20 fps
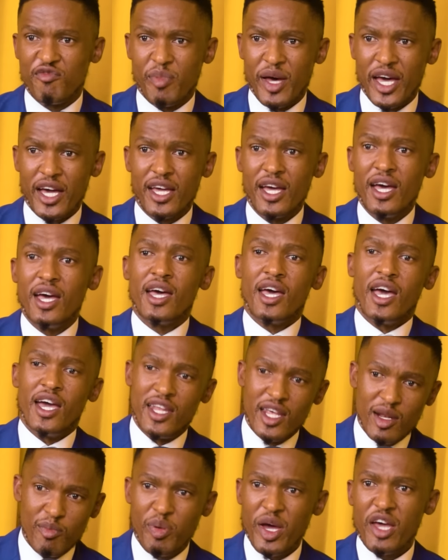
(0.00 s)
back and
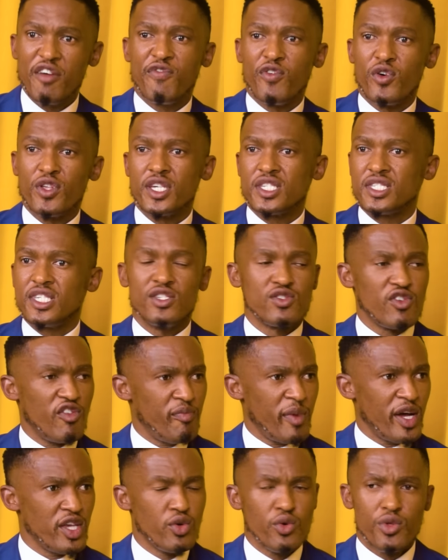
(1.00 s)
then pay for the sins of
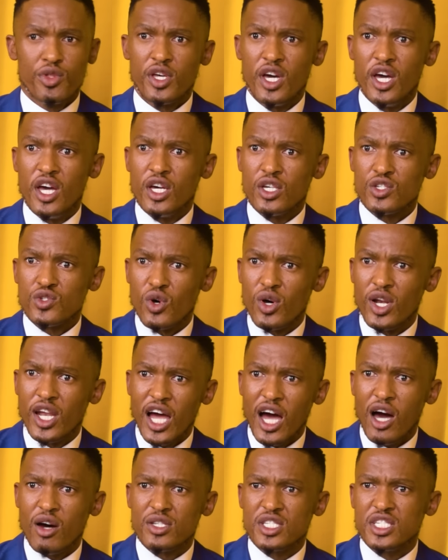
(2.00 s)
my youth. So,
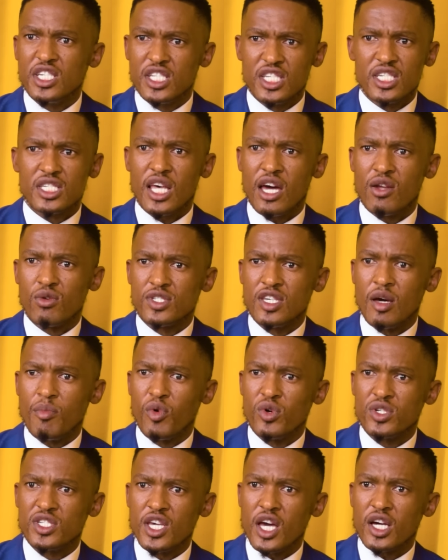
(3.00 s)
out it decided to serve.
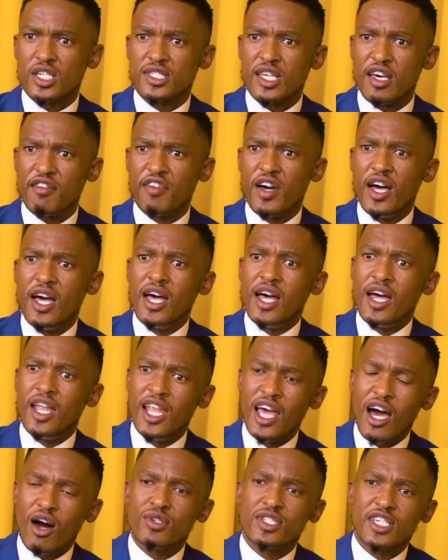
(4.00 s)
Out in
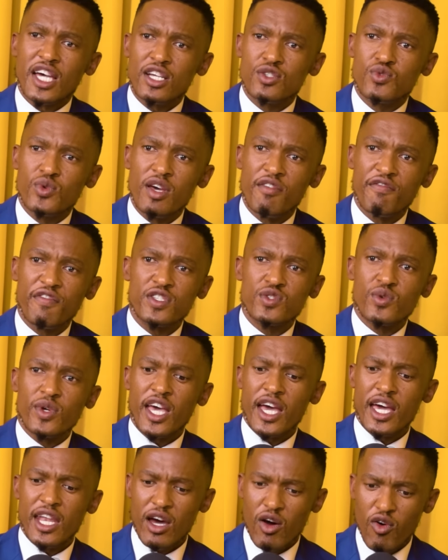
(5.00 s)

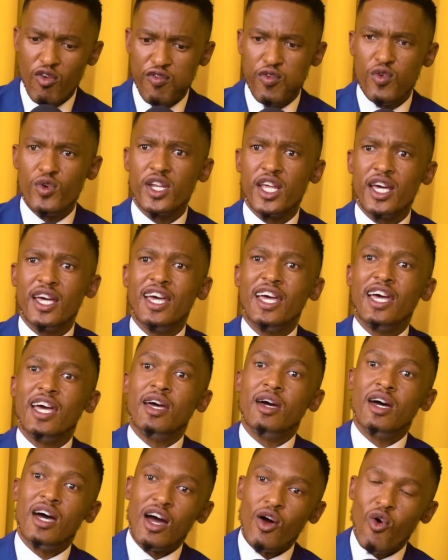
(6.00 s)
ufunde.
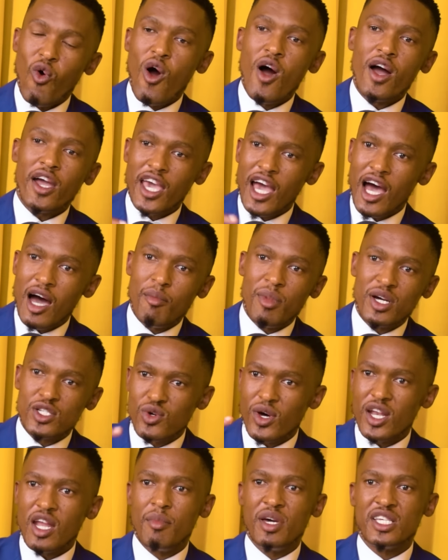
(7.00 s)
Wonke ama
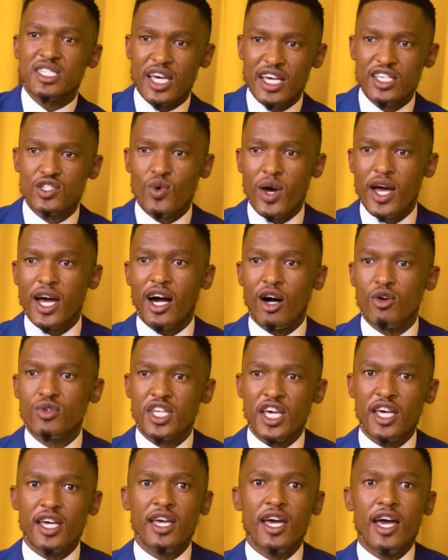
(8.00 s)
tournaments ayenziwayo
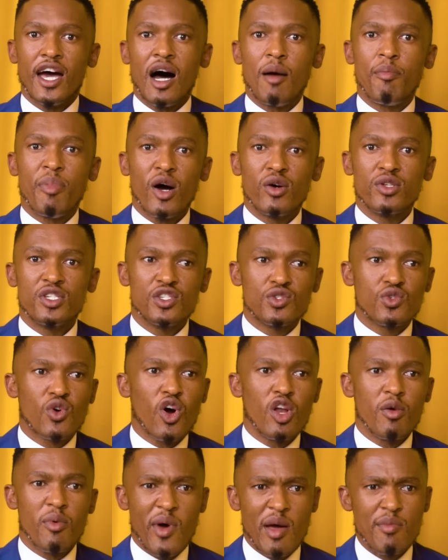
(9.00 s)
eGauteng about
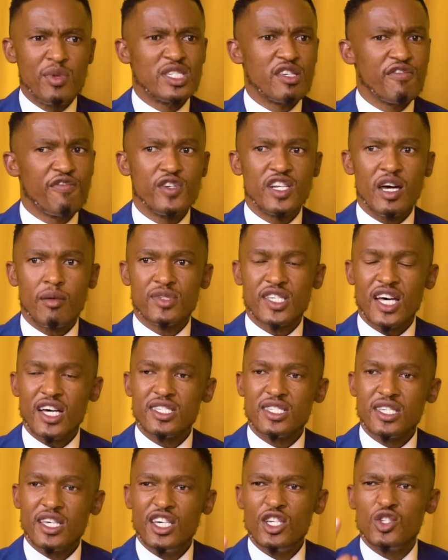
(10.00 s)
isikole bebayibiza ifunda
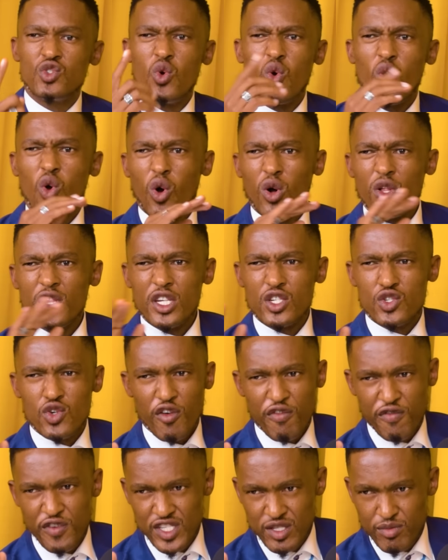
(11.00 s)
mzansi. He took all the
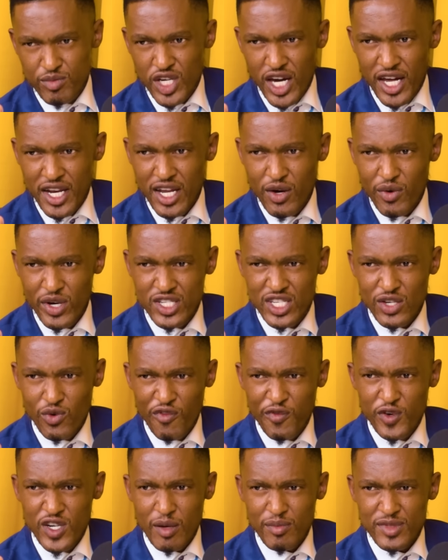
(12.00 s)
trophies mchana
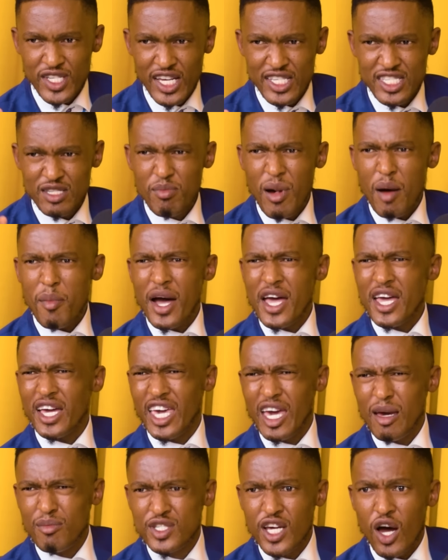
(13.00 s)
wefunda mzansi. Mabaye
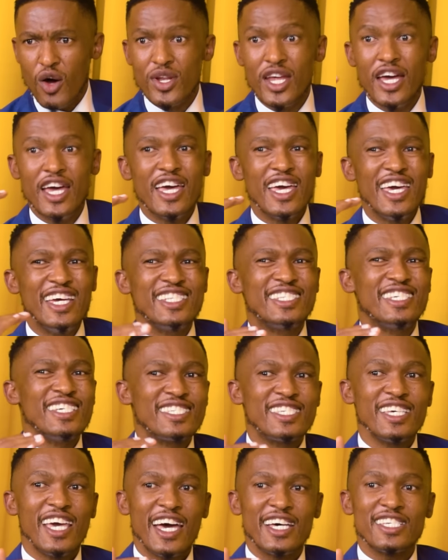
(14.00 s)
Cape Town,
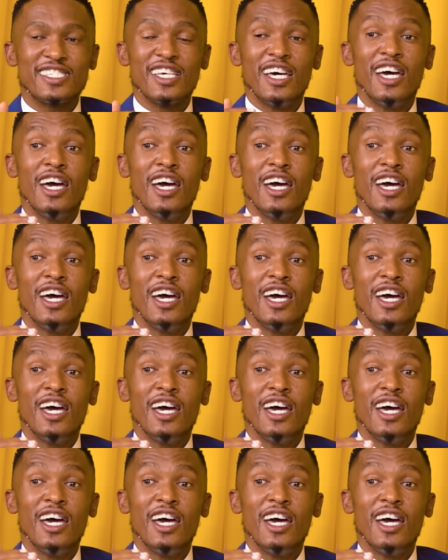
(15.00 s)
iDCS,